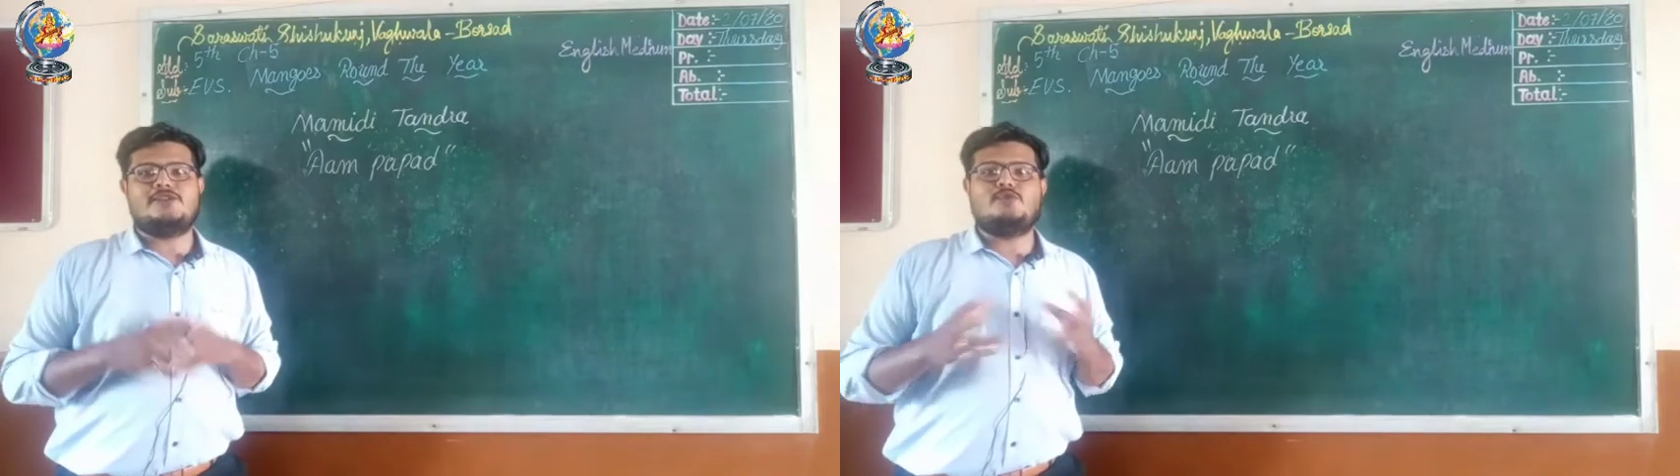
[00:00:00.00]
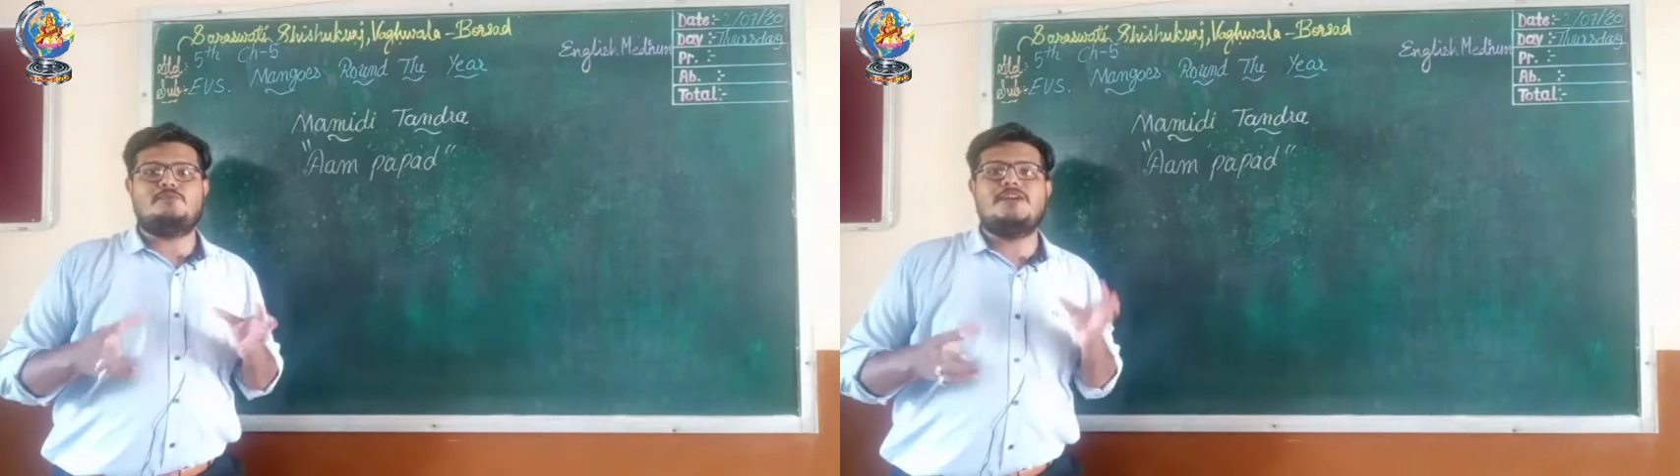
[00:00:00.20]

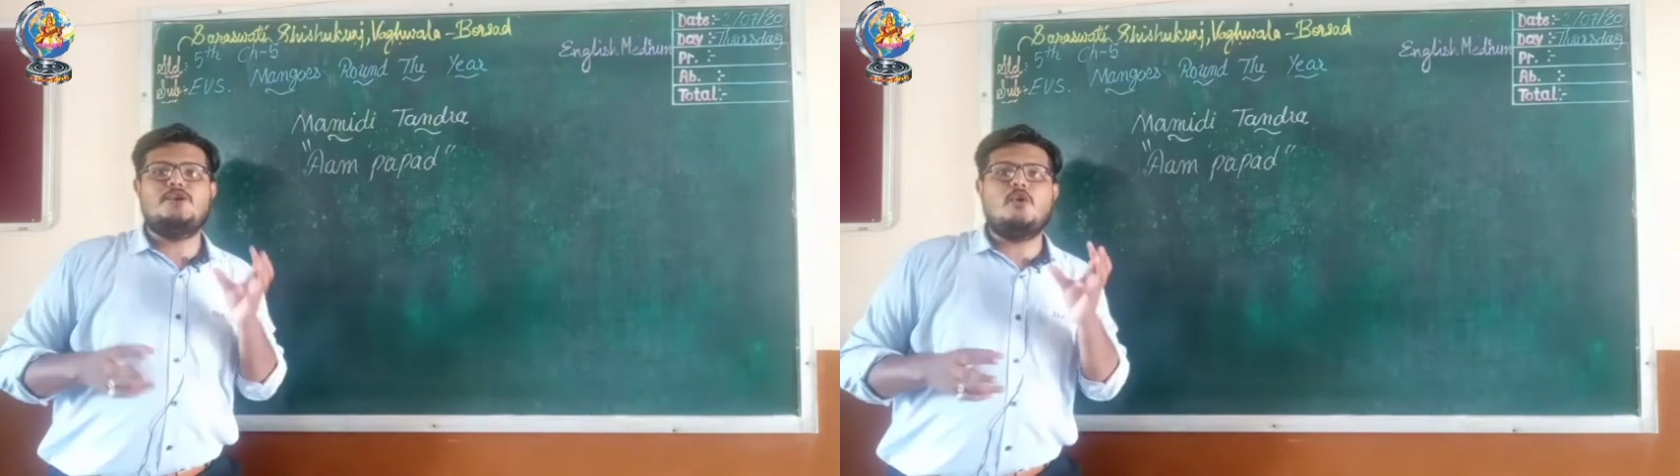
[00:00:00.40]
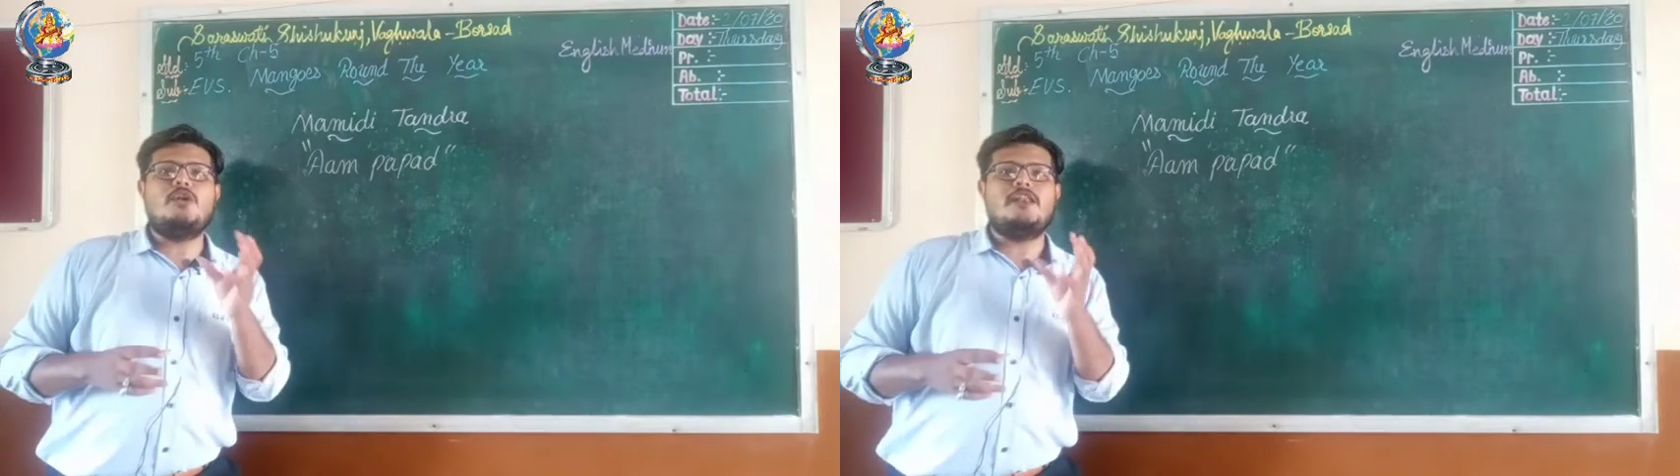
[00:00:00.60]
There should
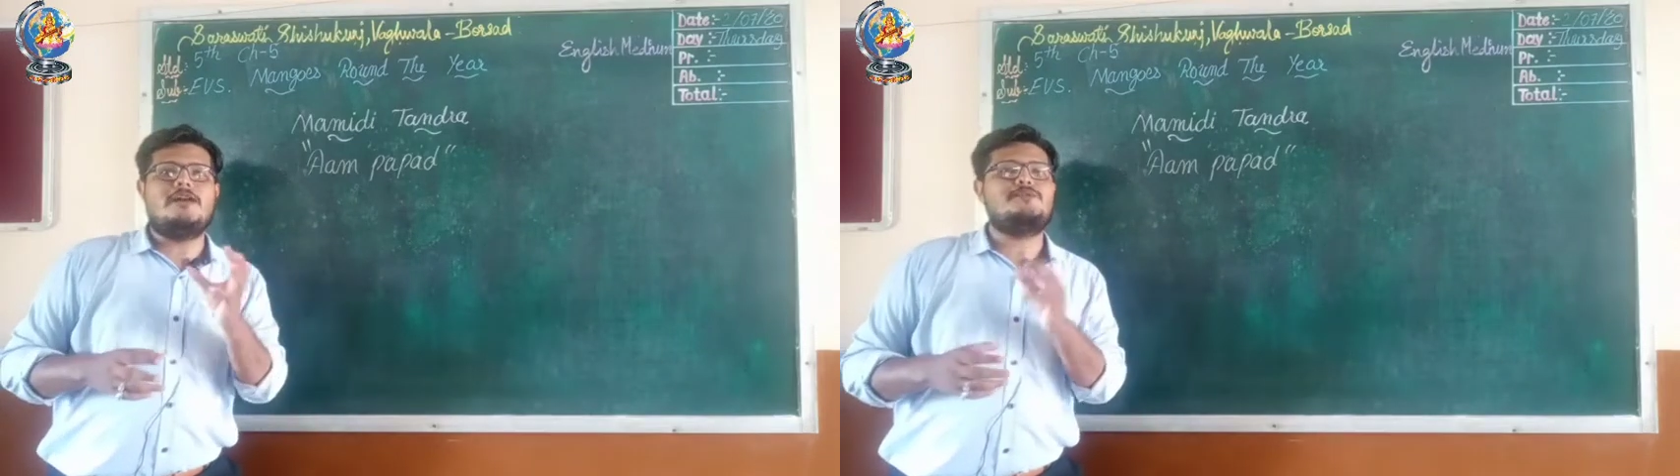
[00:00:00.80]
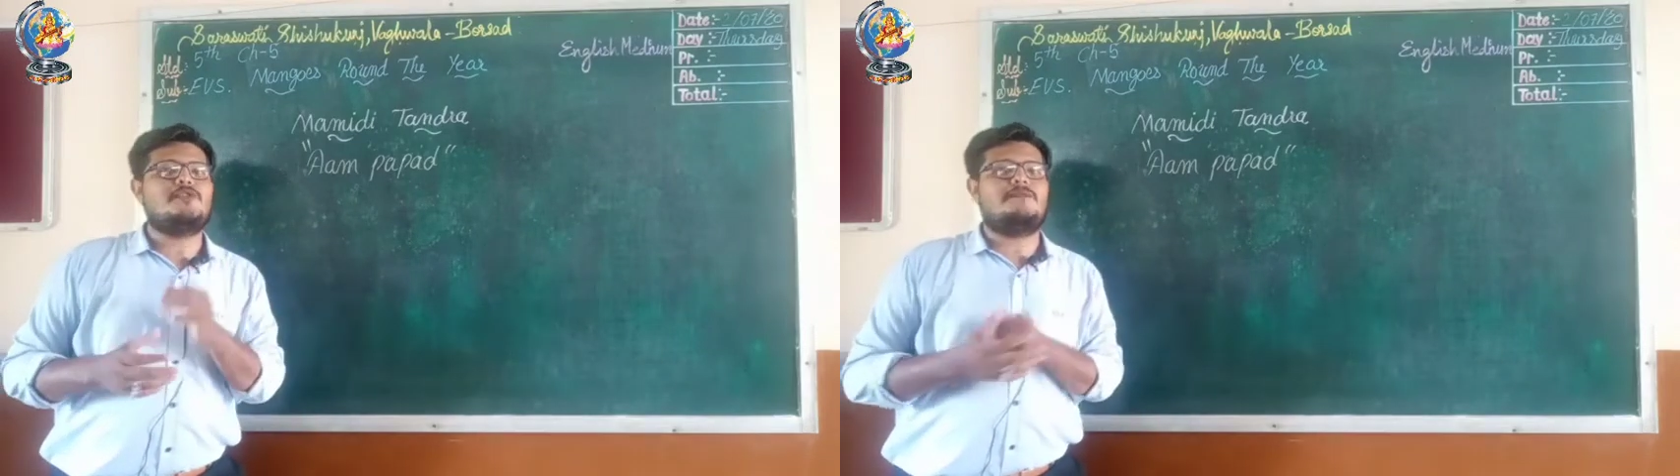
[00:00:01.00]
be no
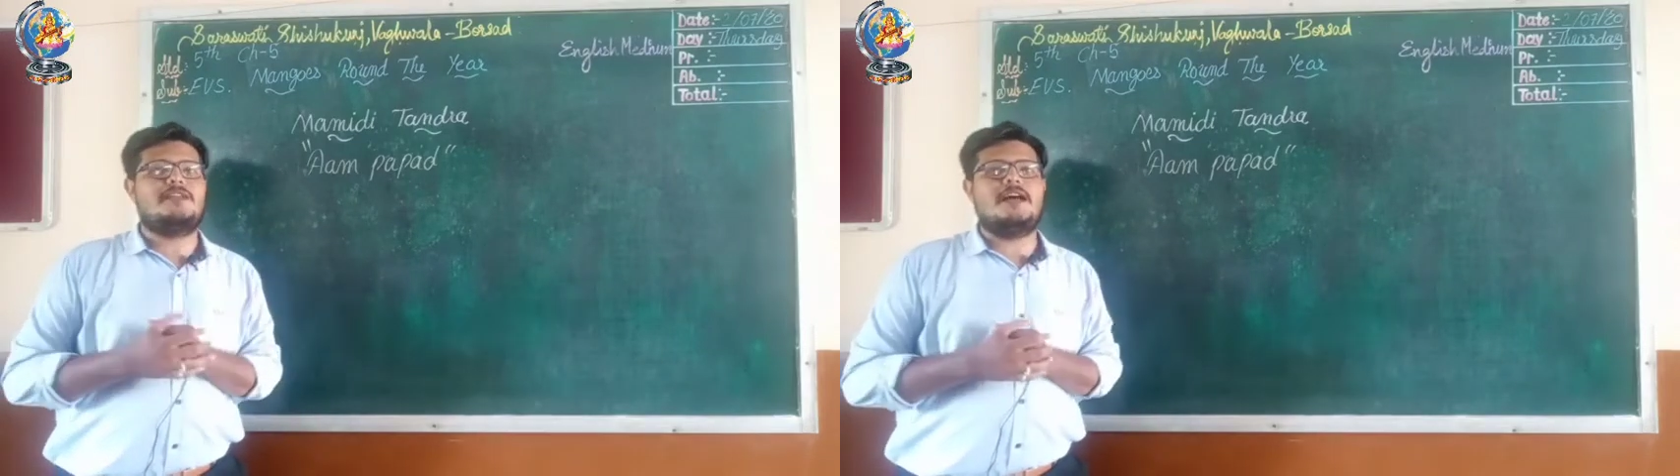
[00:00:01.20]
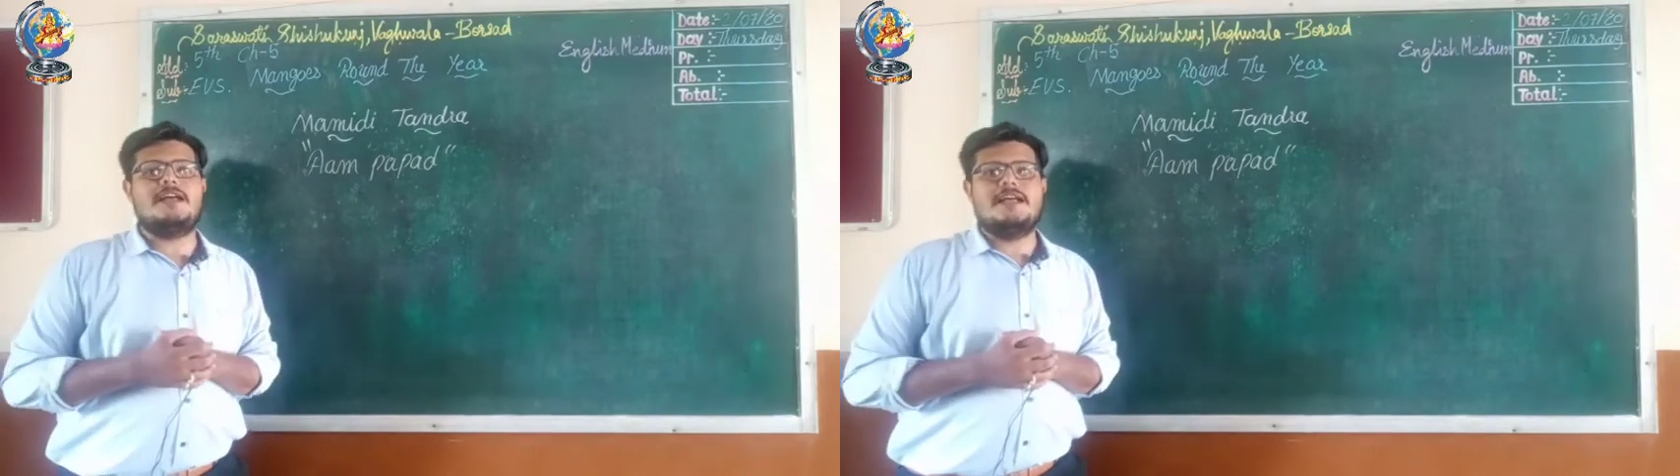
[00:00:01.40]
lumps
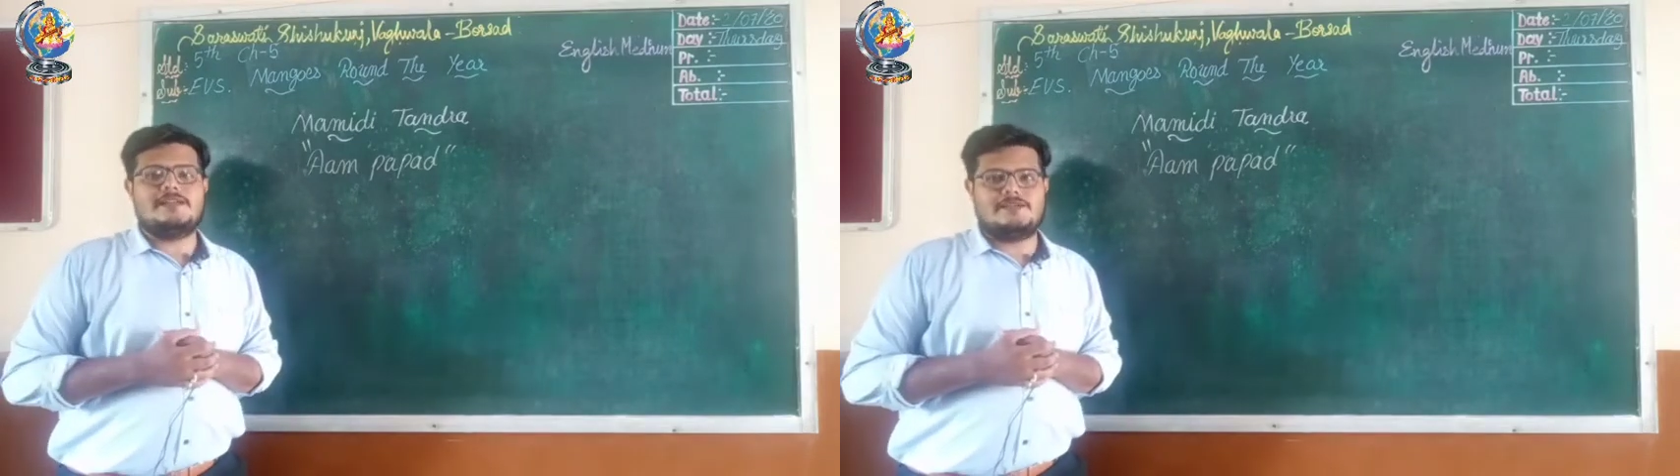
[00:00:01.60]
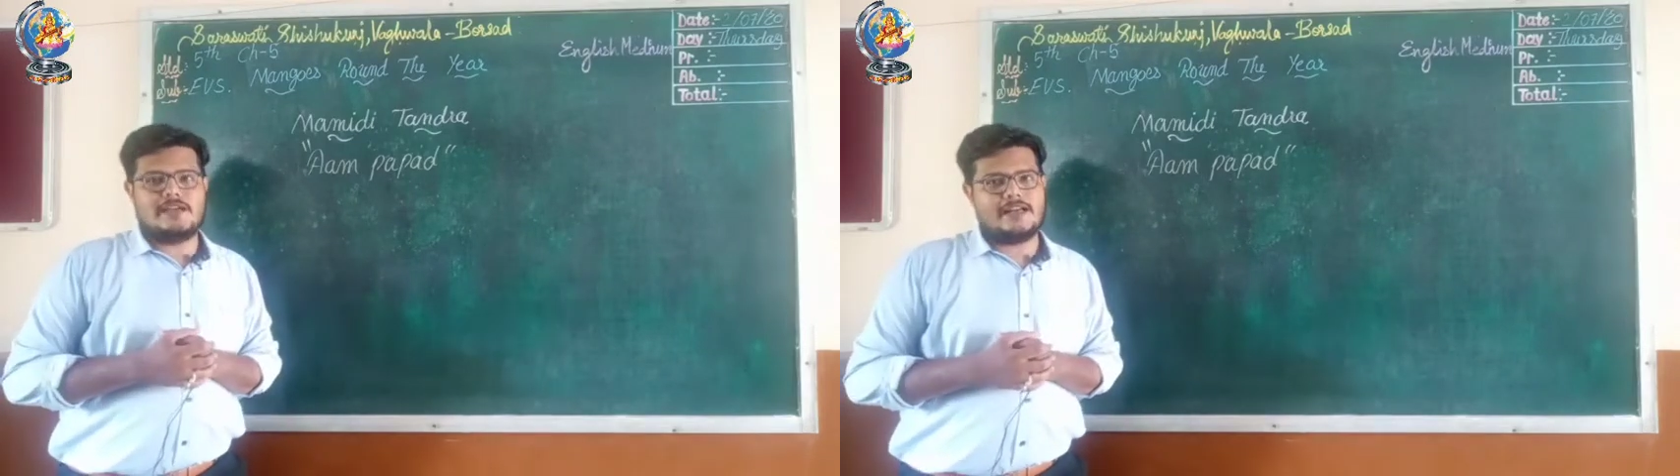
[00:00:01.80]
of the